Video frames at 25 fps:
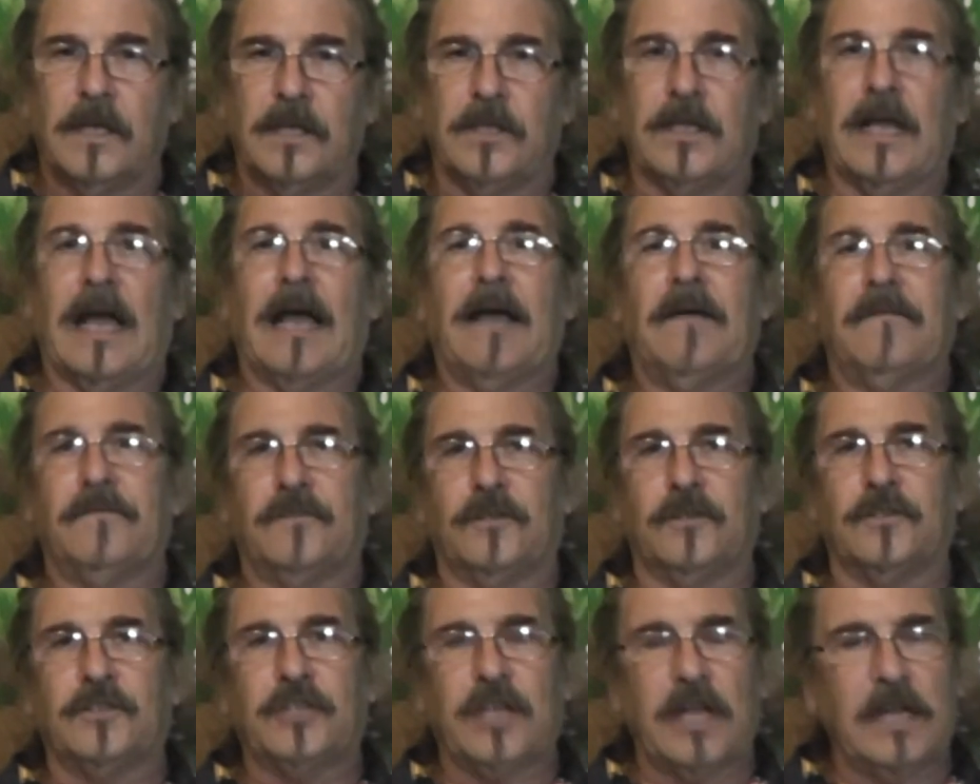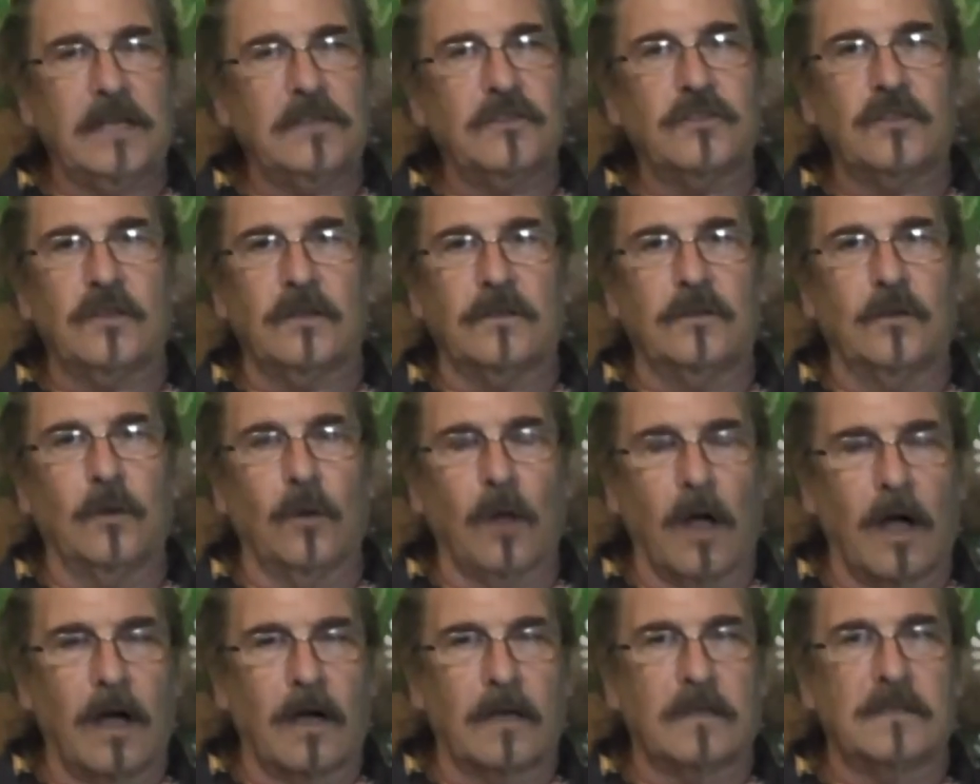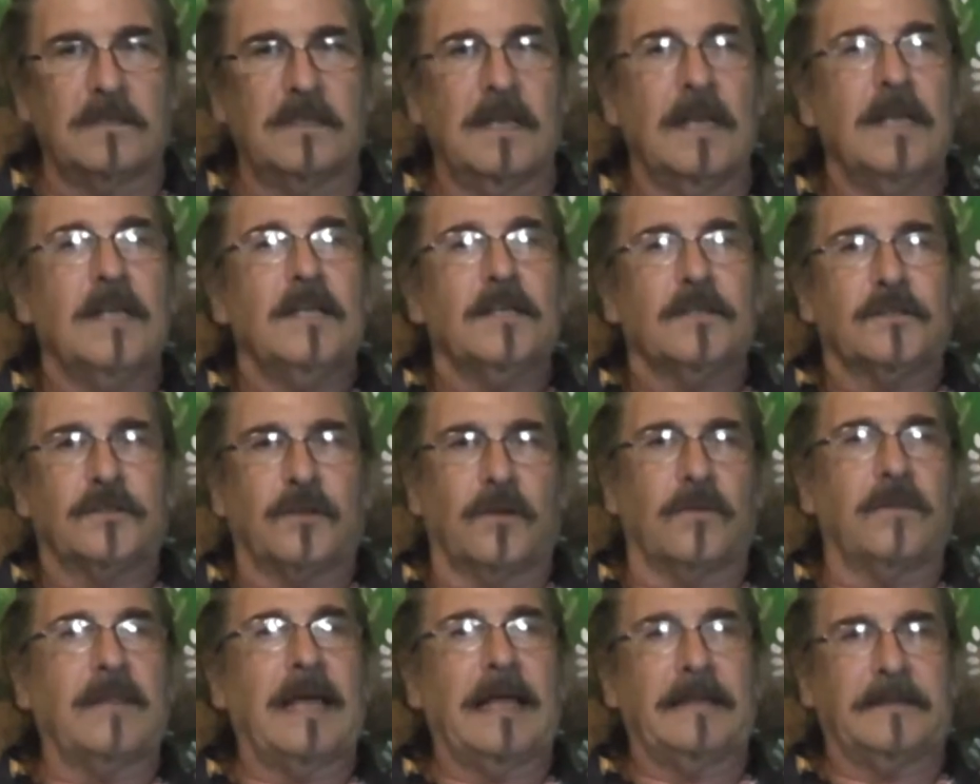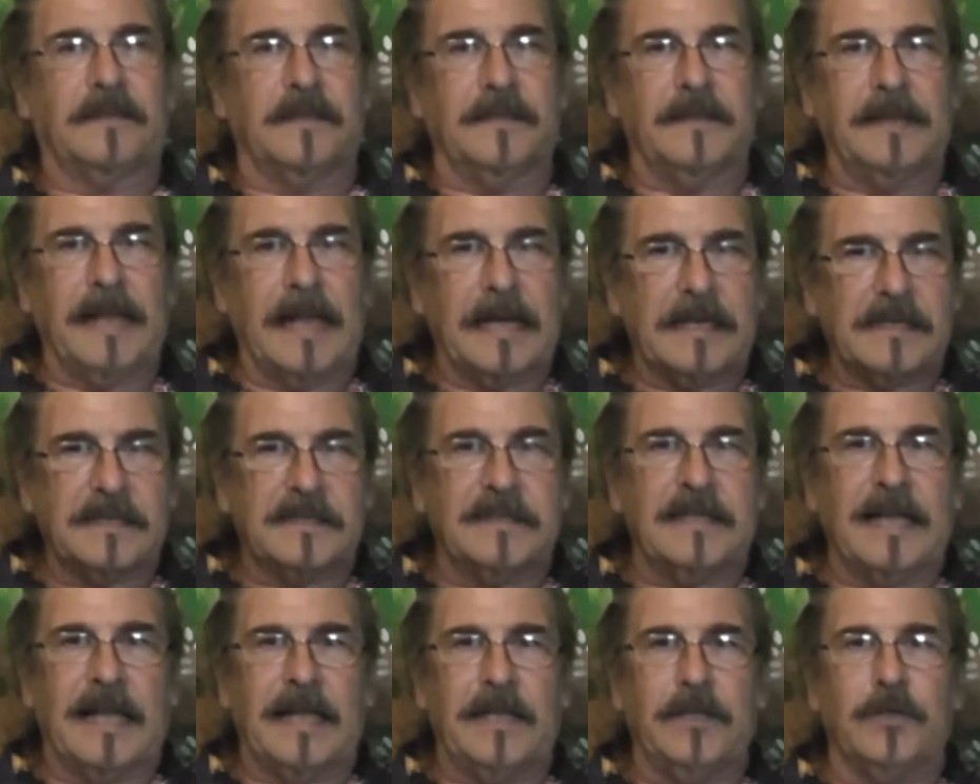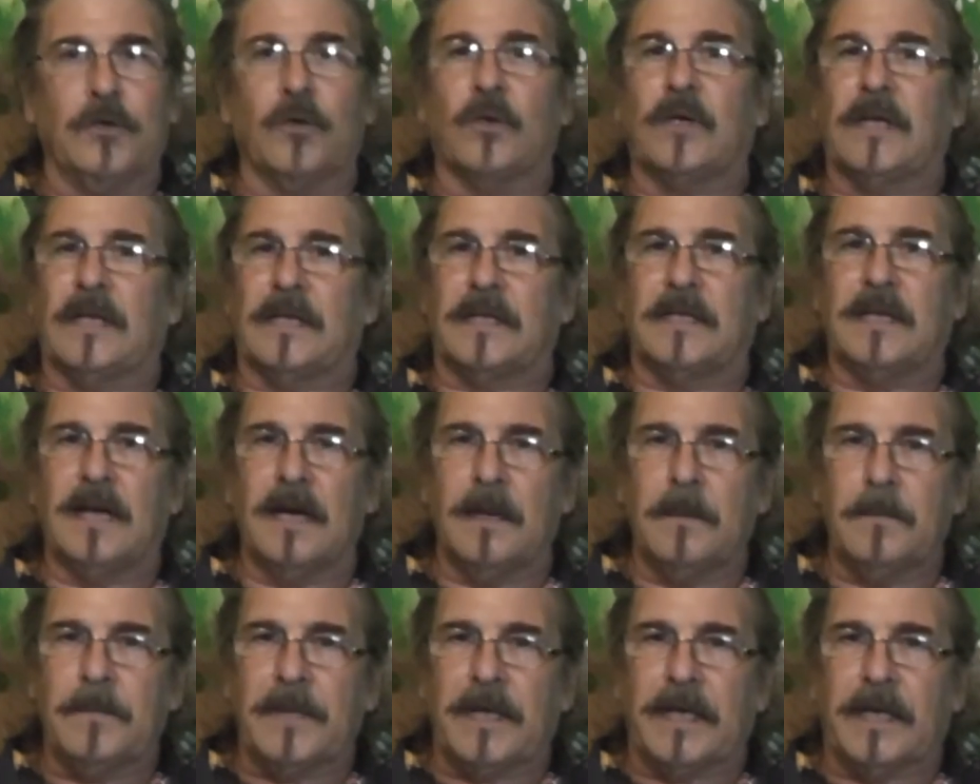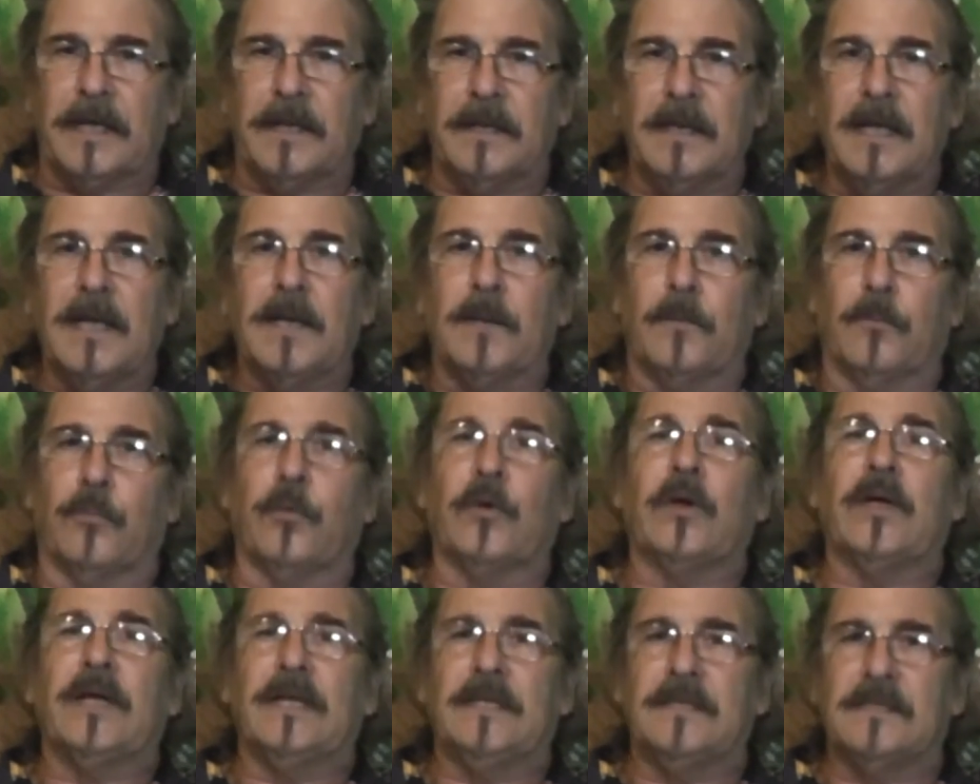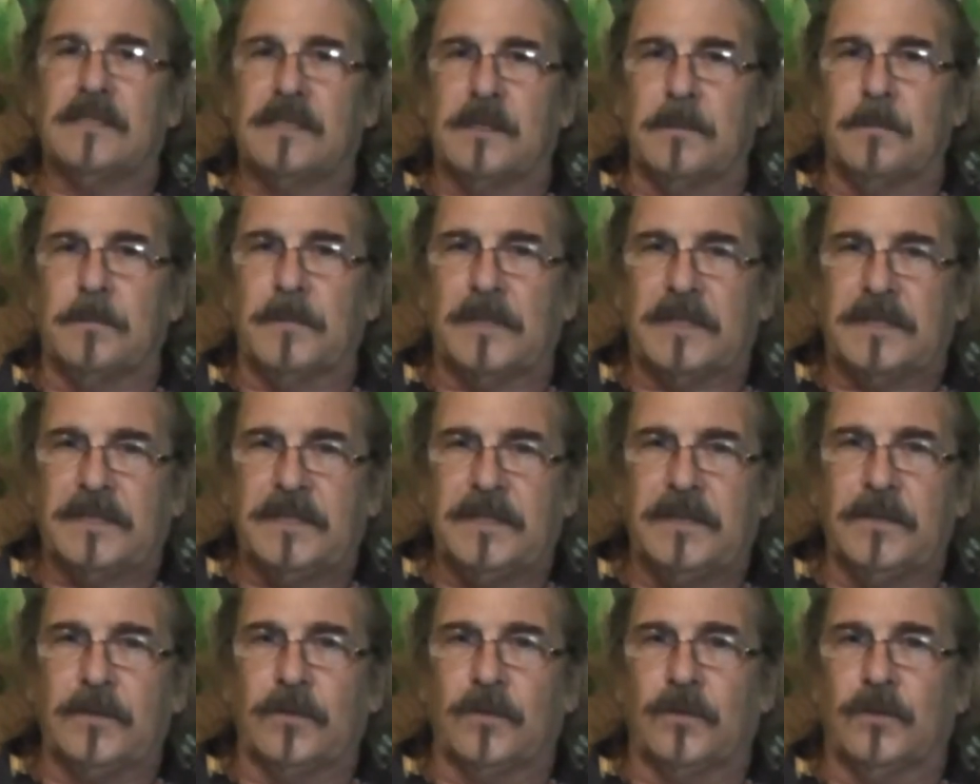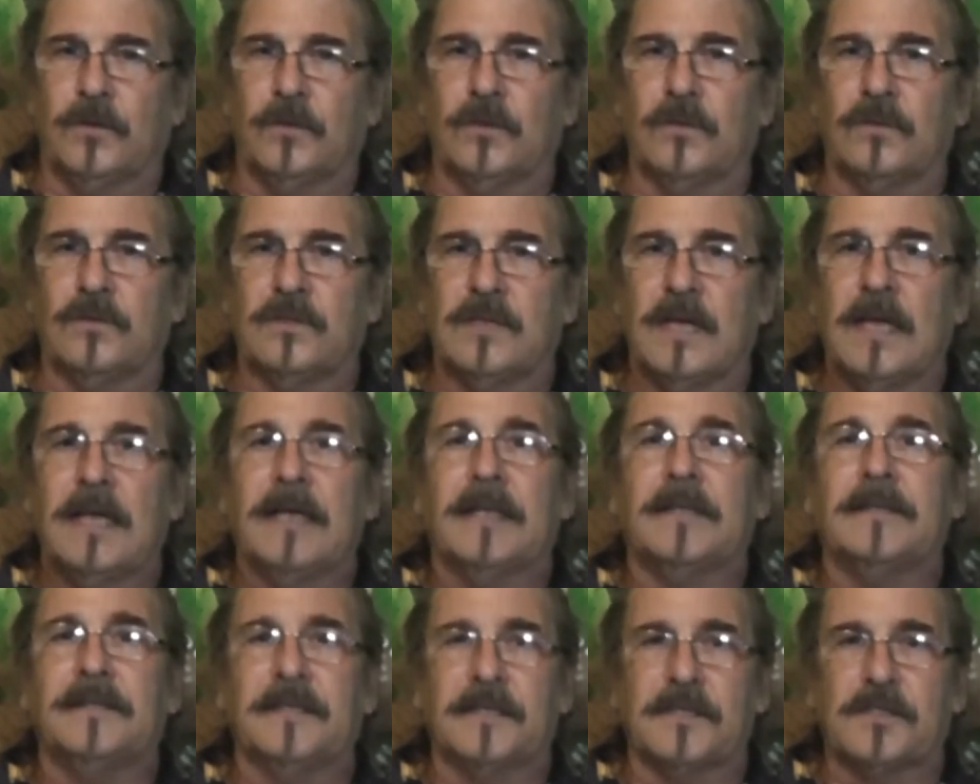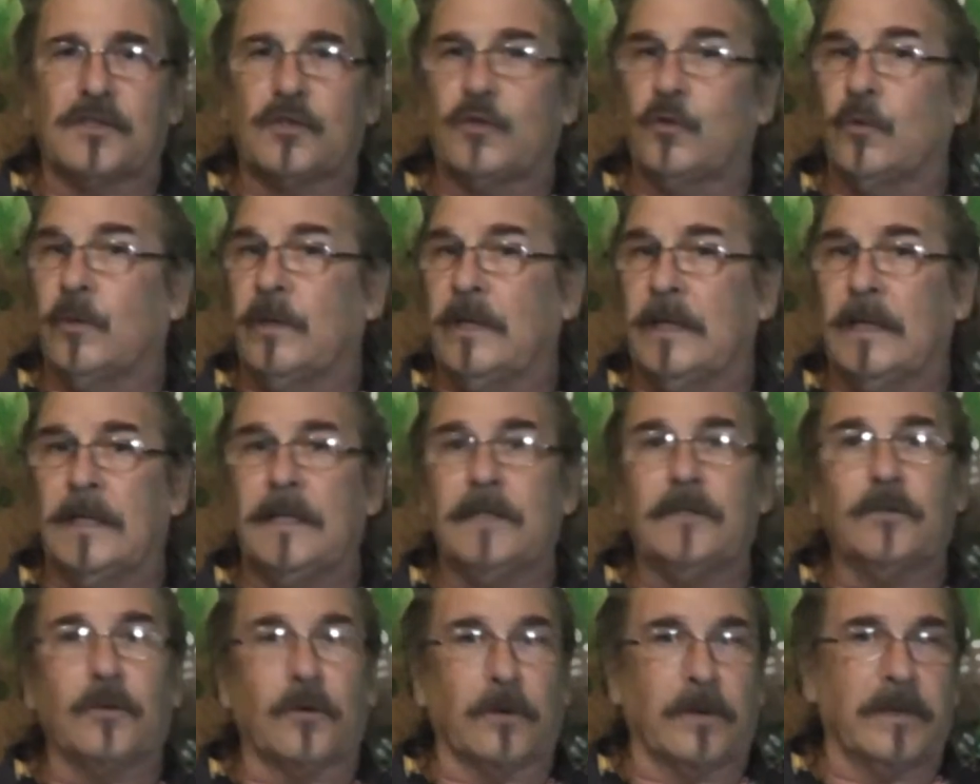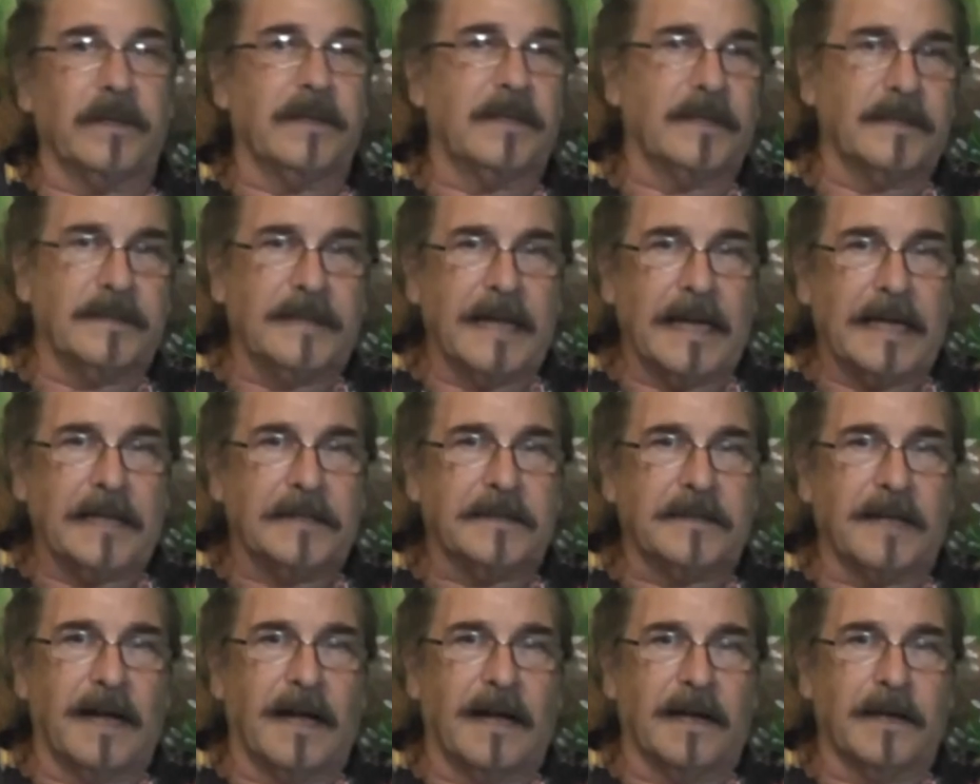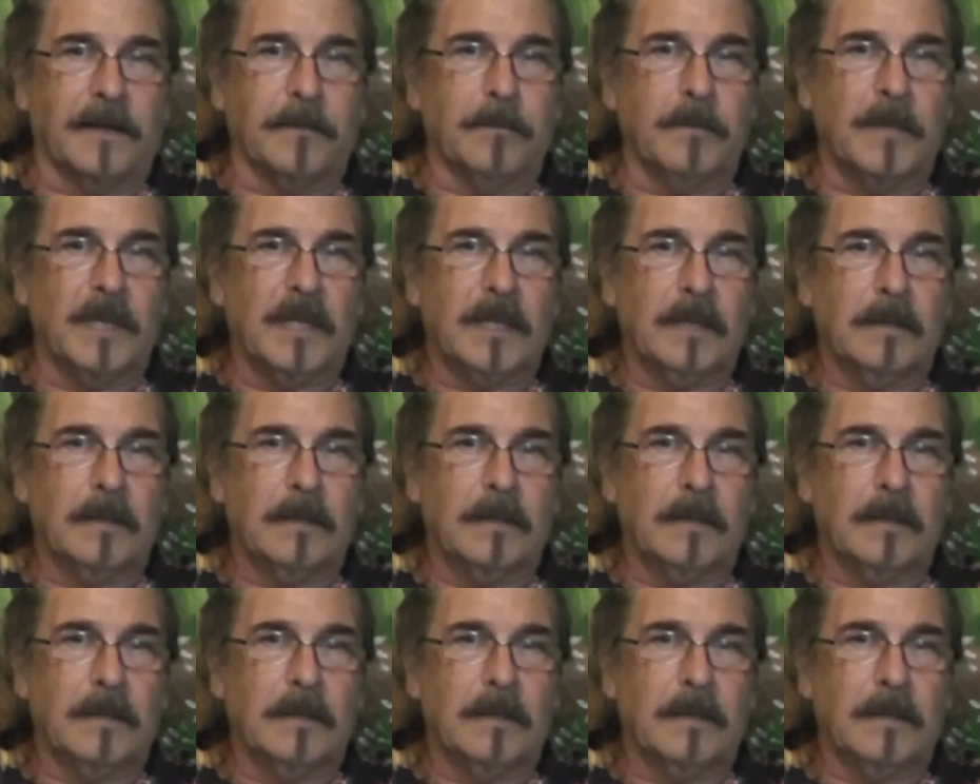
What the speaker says: You have to change the locks so that the next day you can come in, bring in some materials discreetly during the daytime.